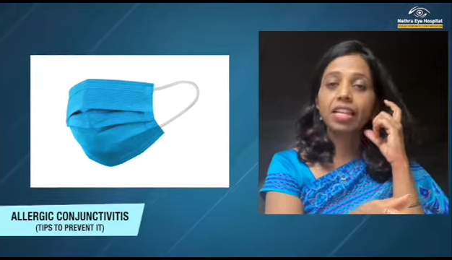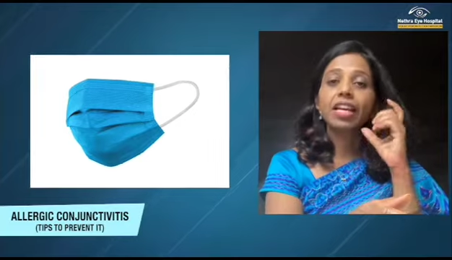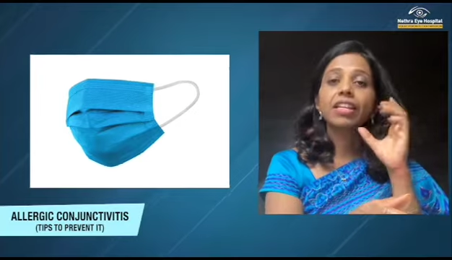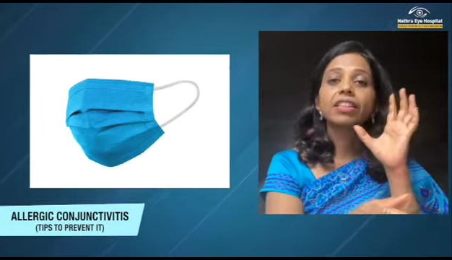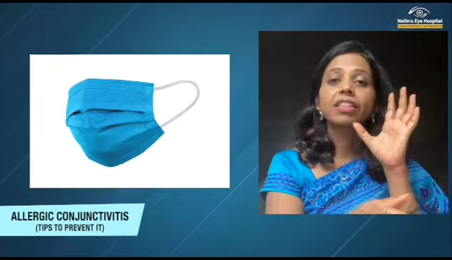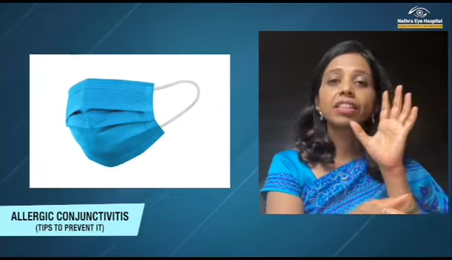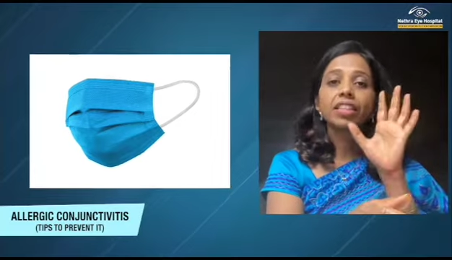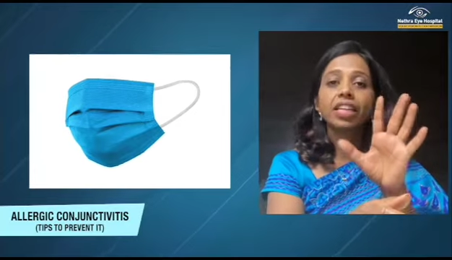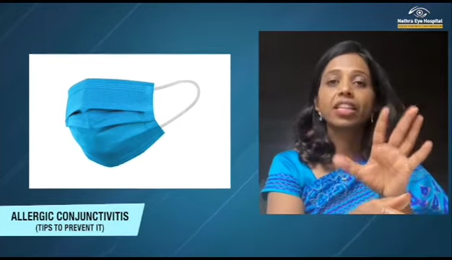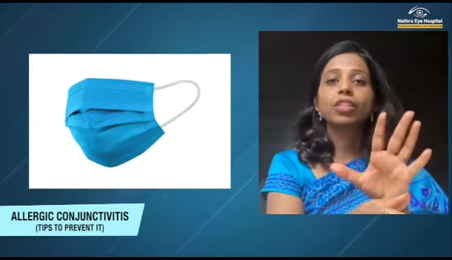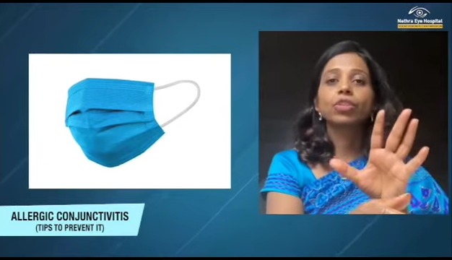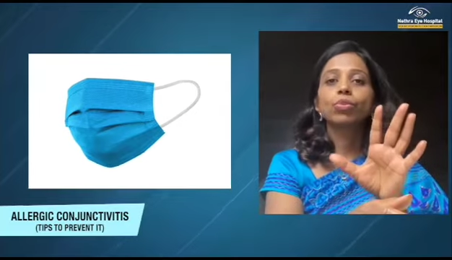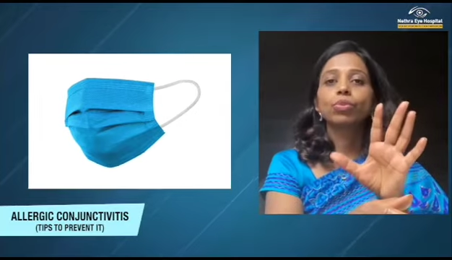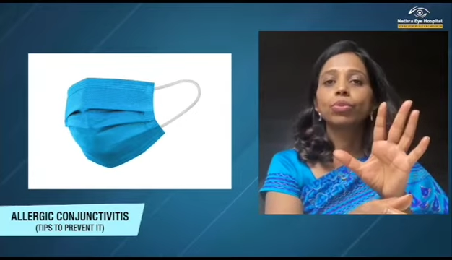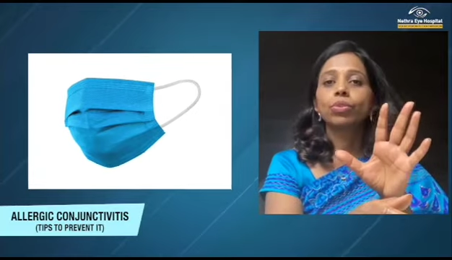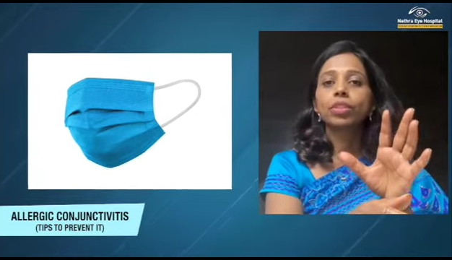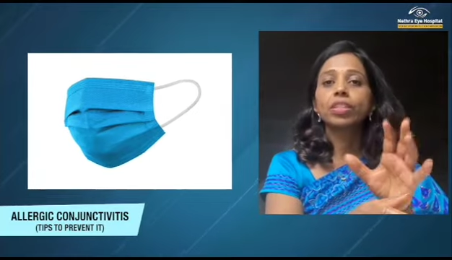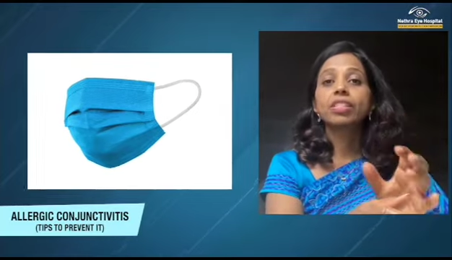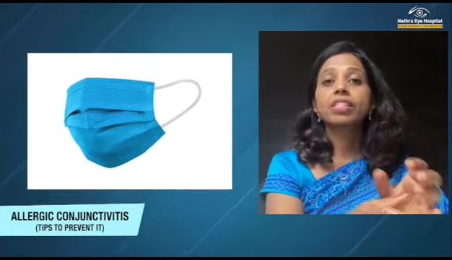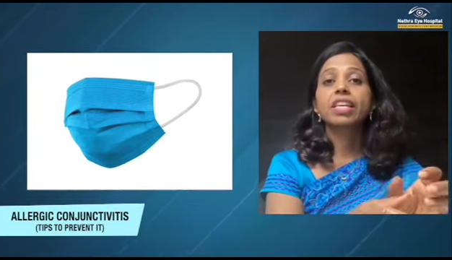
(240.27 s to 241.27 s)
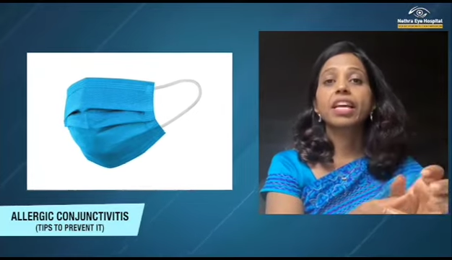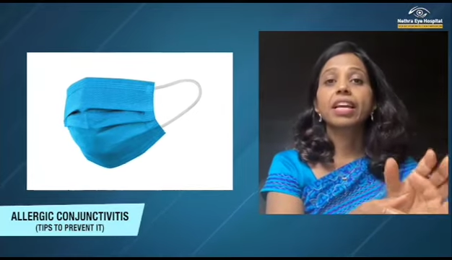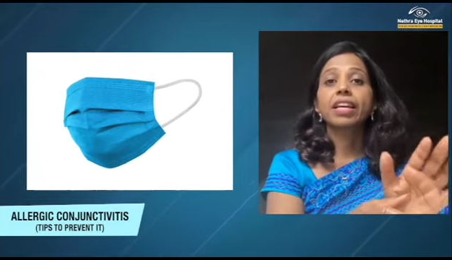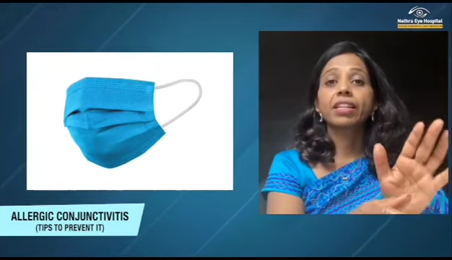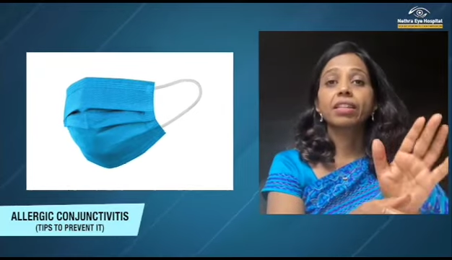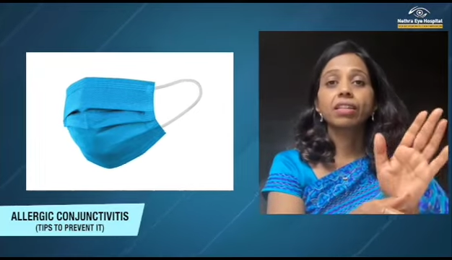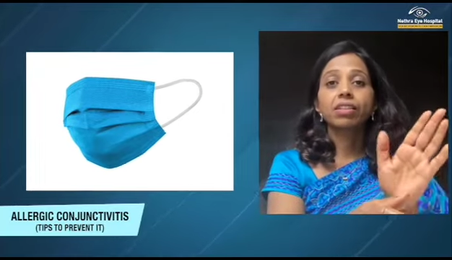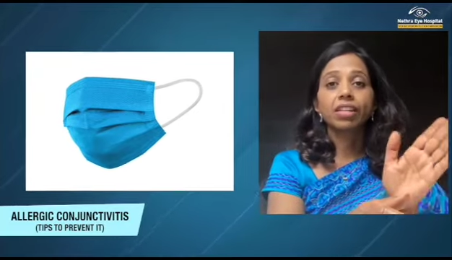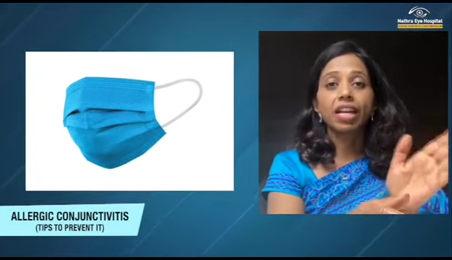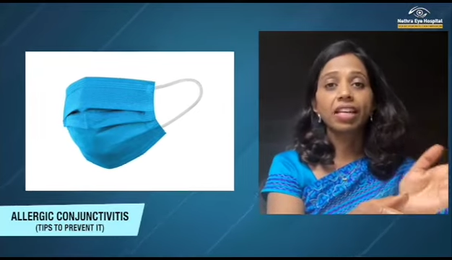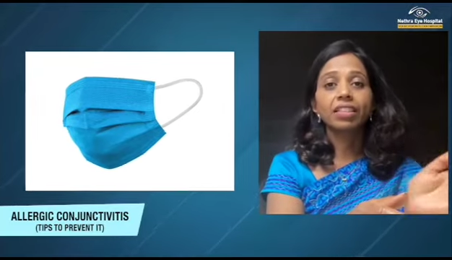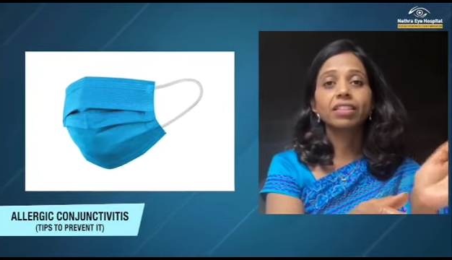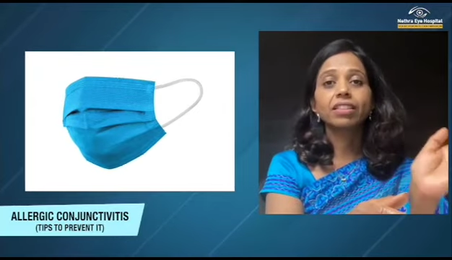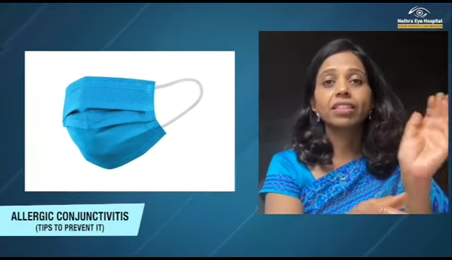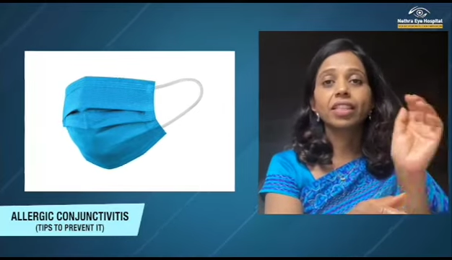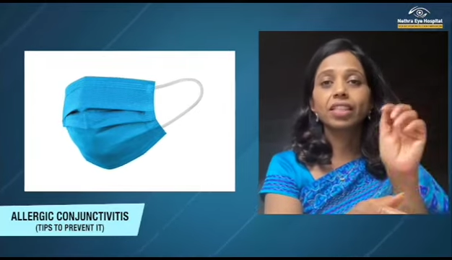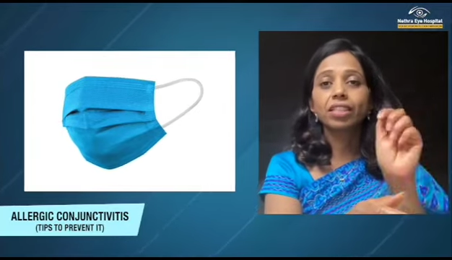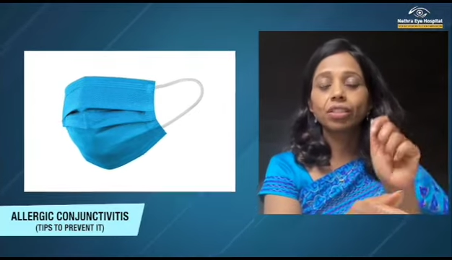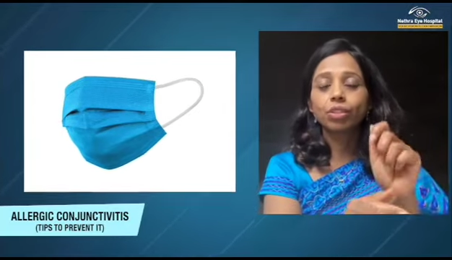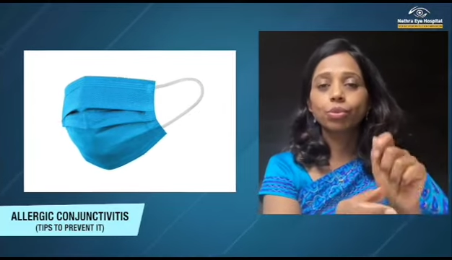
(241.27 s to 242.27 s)
and then do this. And
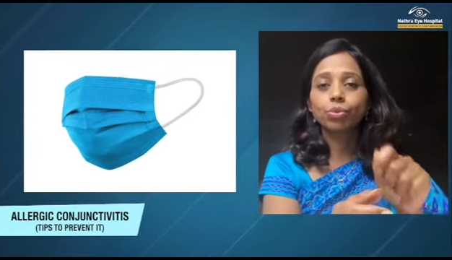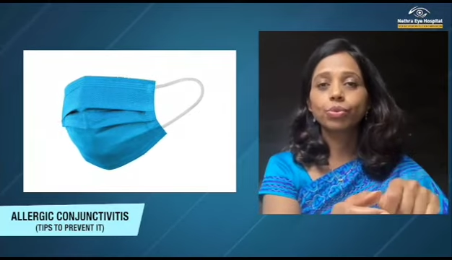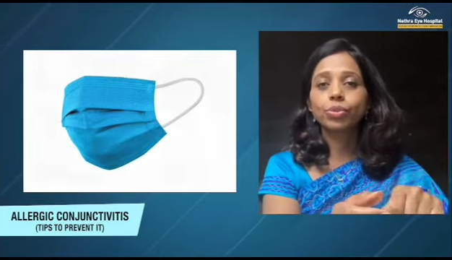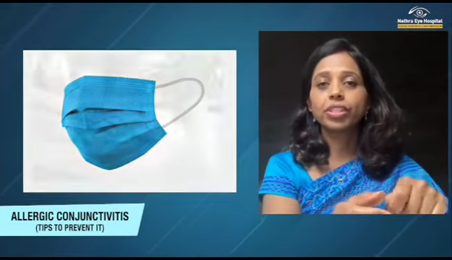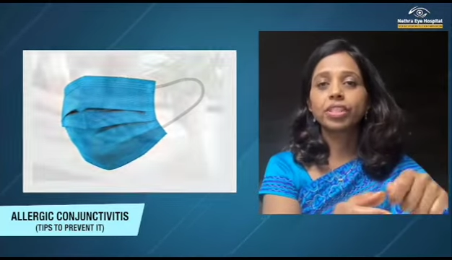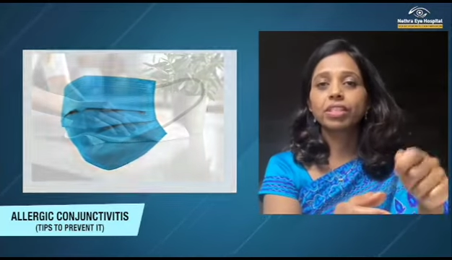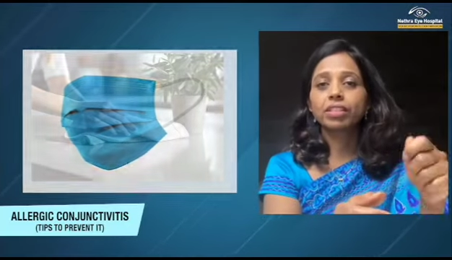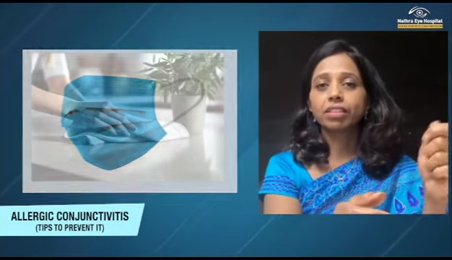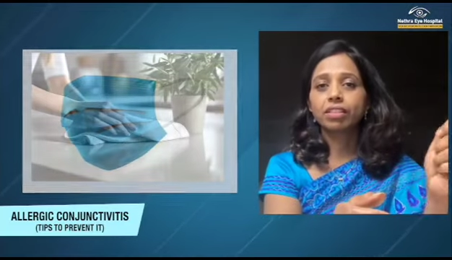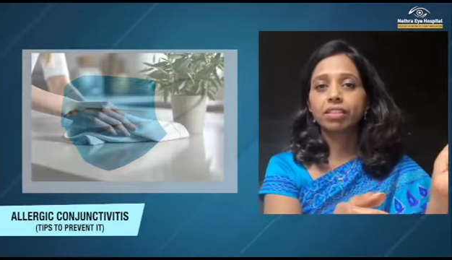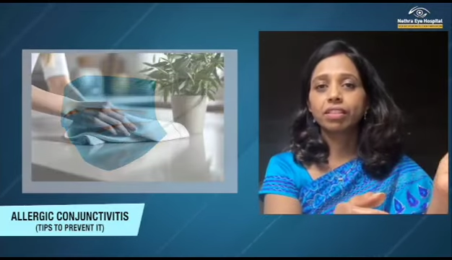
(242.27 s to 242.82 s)
rather than doing